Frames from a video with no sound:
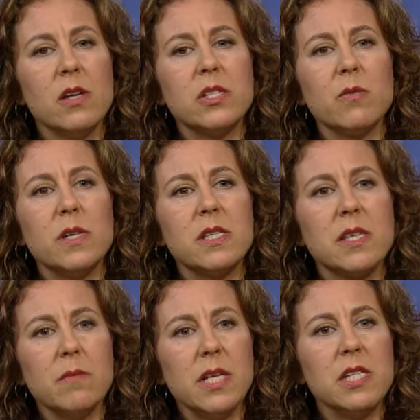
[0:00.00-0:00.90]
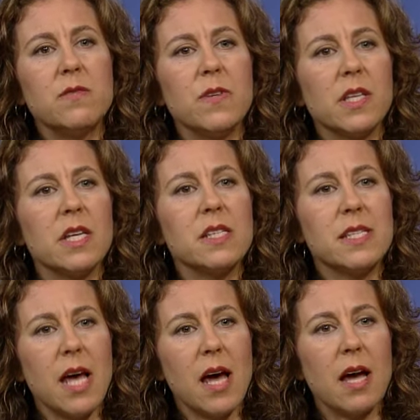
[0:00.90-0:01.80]
So when somebody's feeling
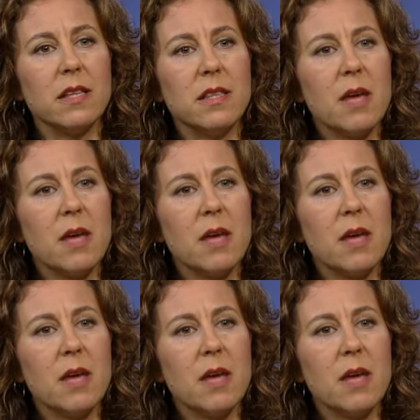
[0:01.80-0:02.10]
sad,